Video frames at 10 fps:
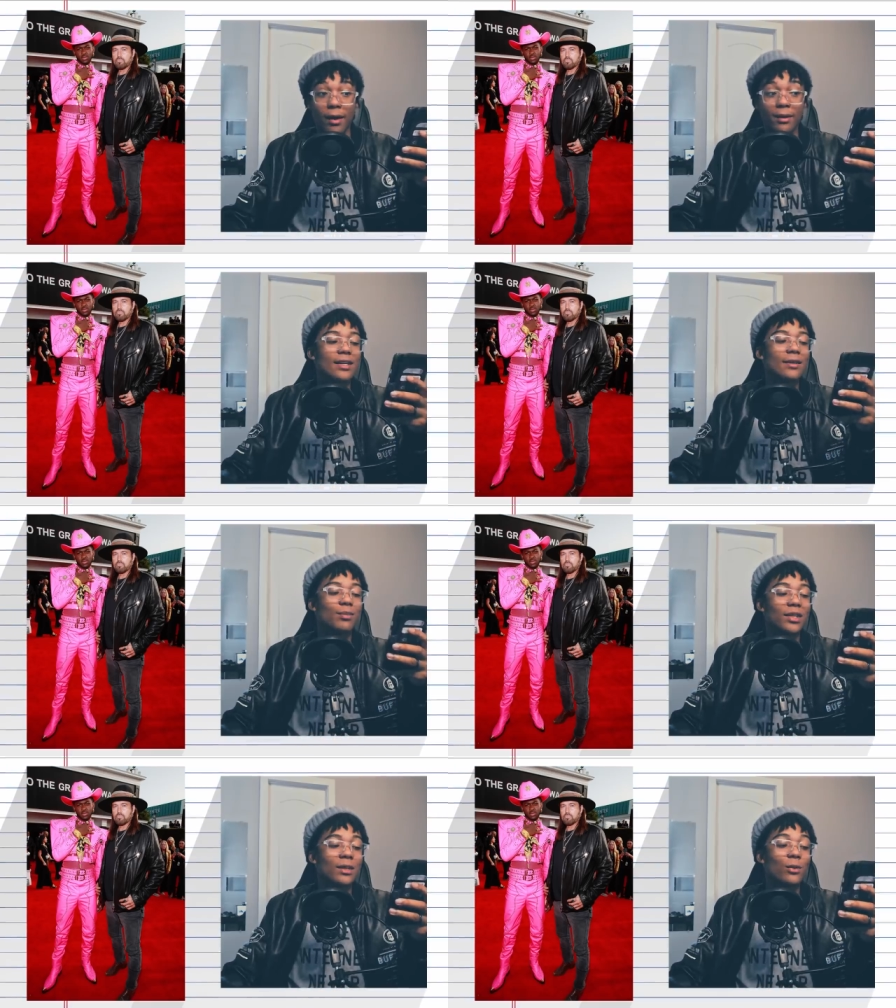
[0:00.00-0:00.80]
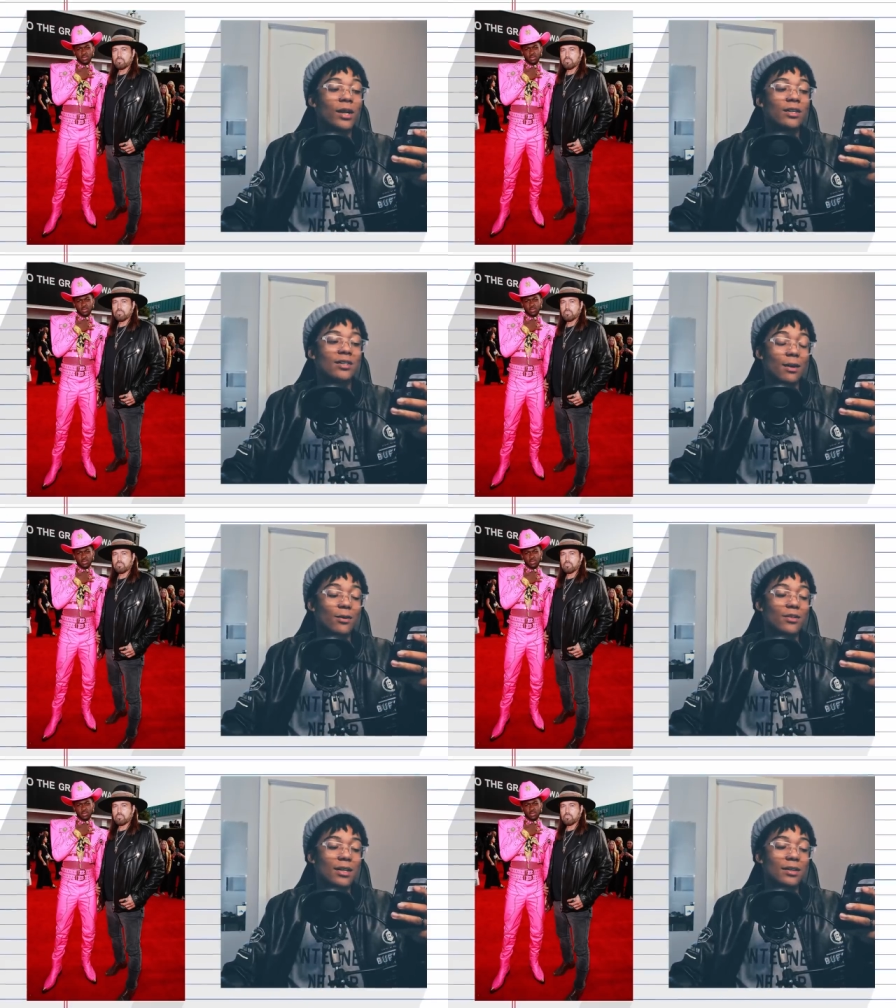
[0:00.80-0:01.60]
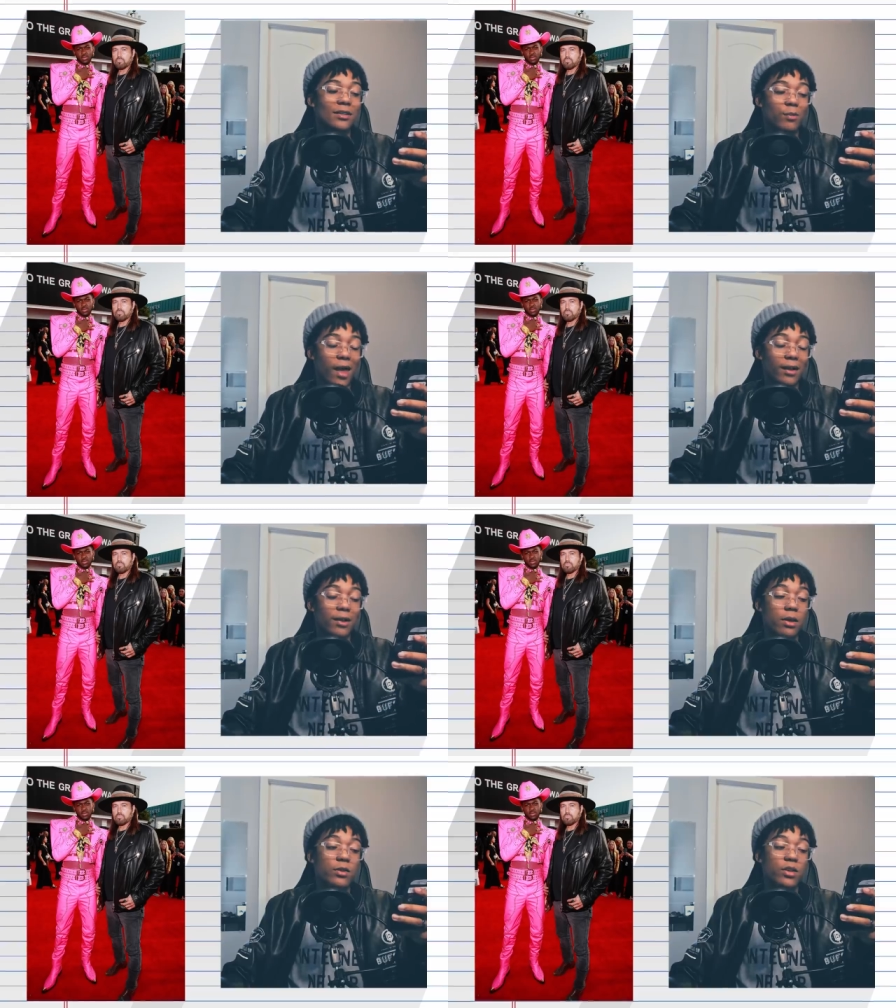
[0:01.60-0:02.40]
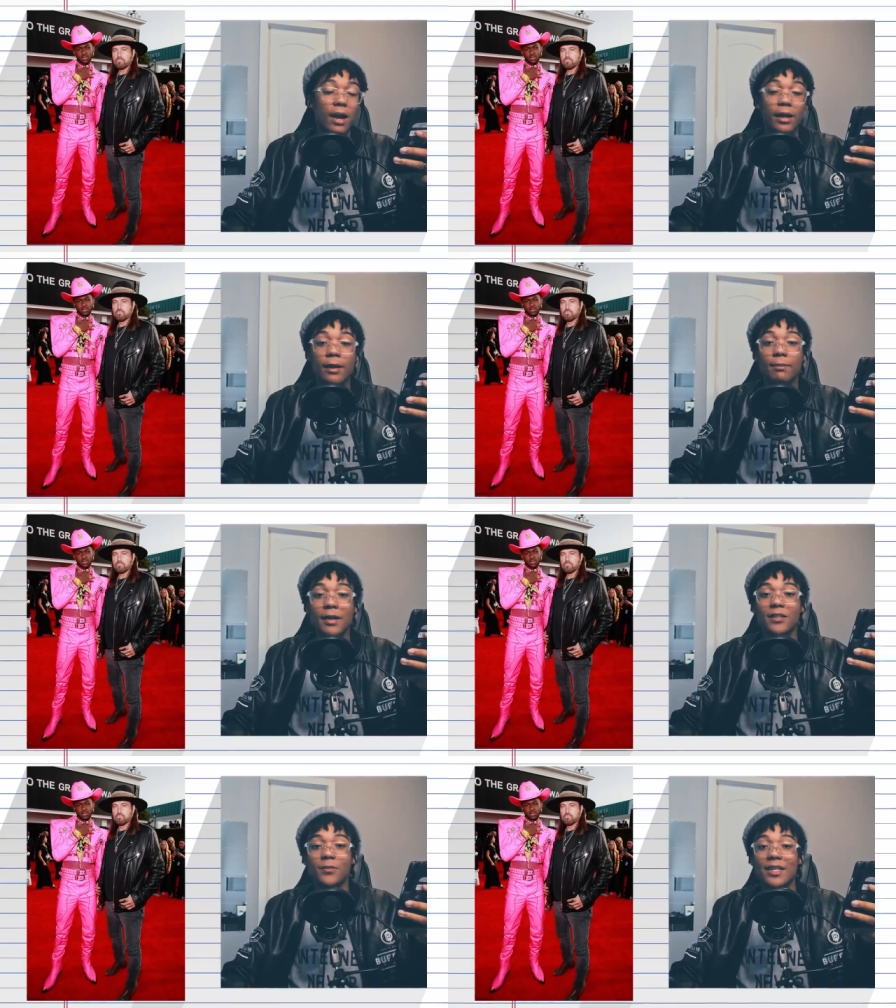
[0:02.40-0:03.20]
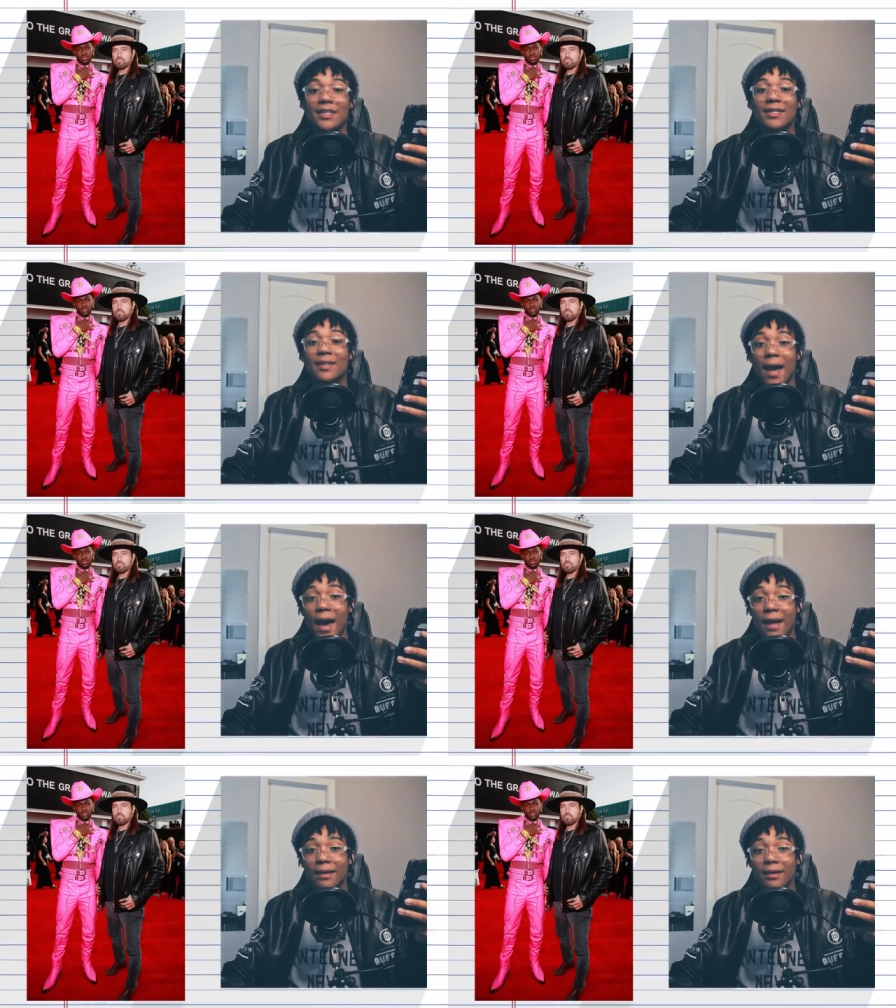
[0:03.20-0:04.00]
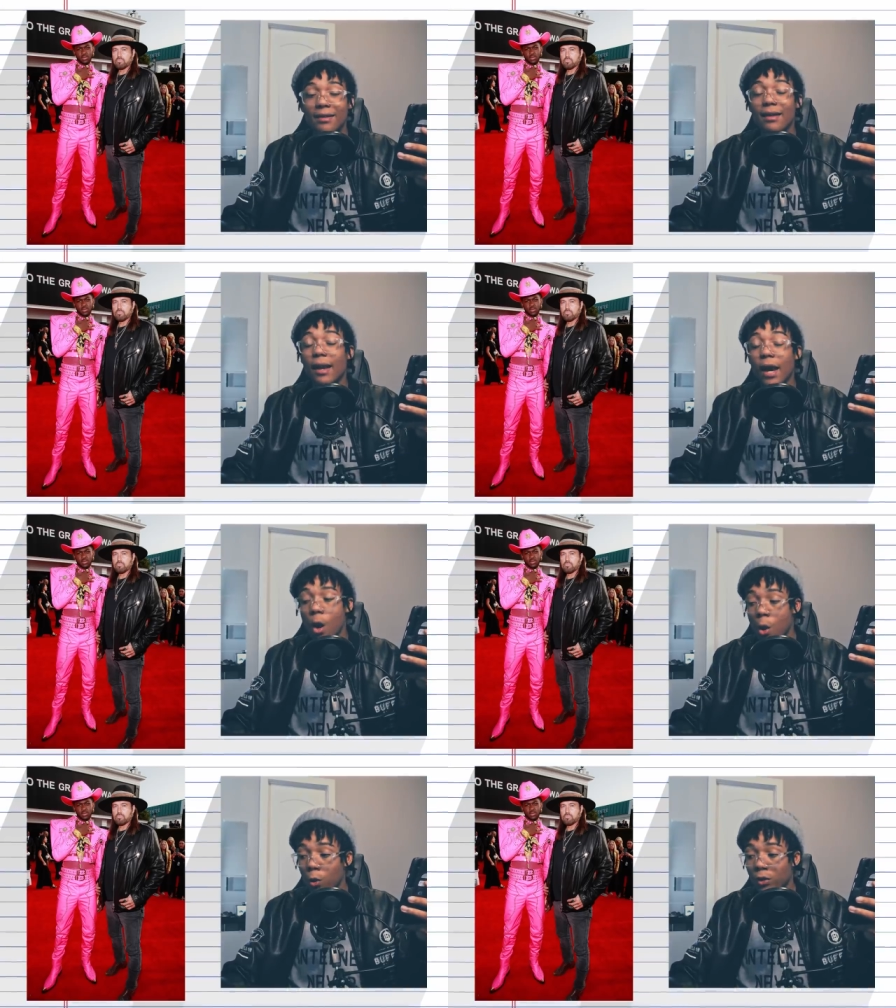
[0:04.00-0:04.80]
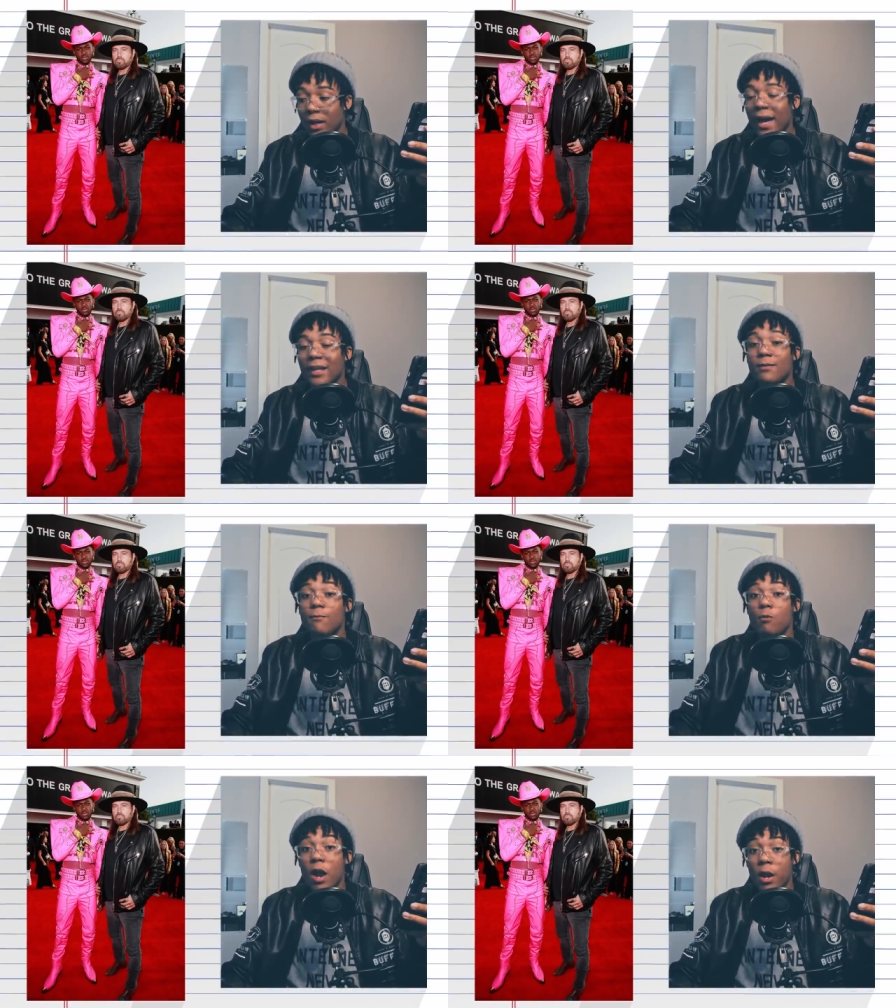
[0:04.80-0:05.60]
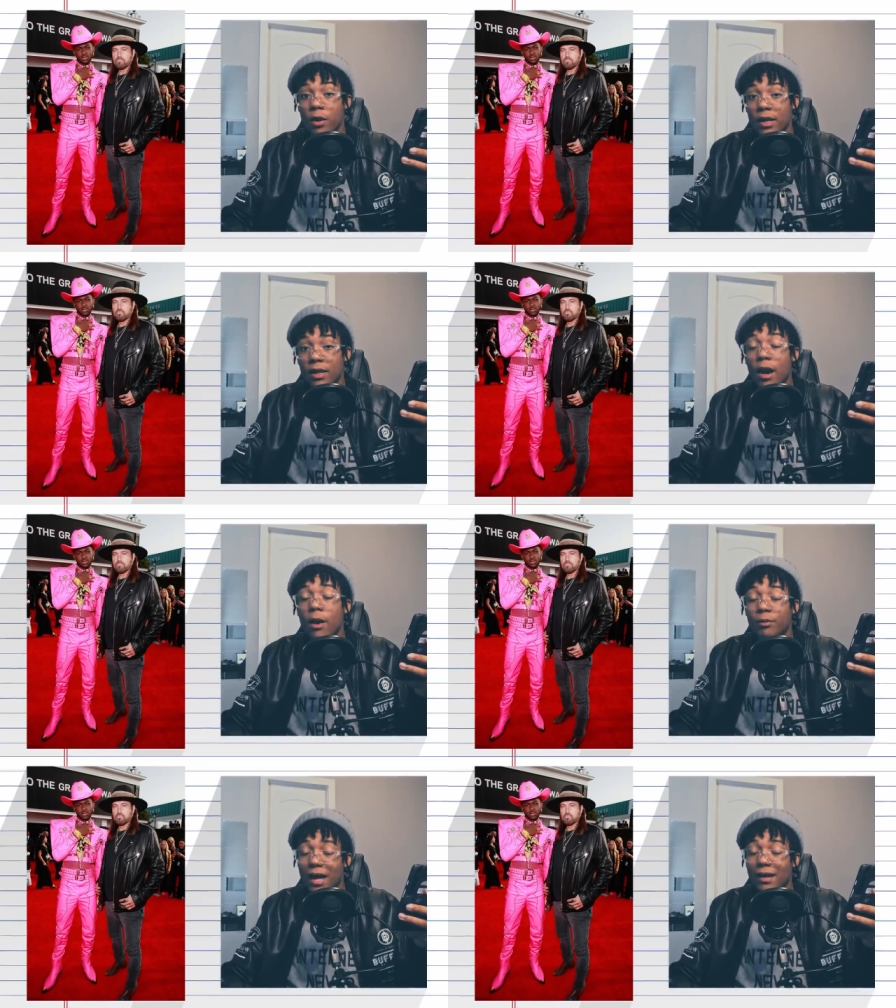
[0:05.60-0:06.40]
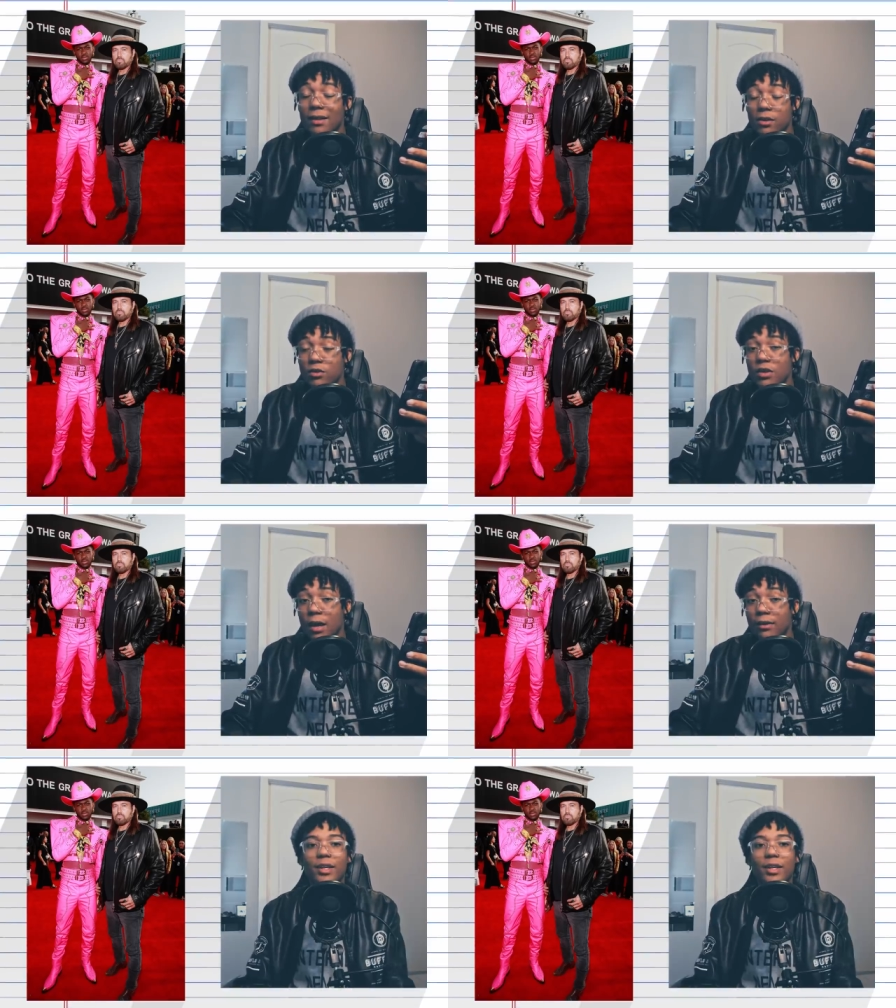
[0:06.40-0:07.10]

Seeing Billy Ray Cyrus in this black leather jacket makes me sad that I own and am wearing a black leather jacket.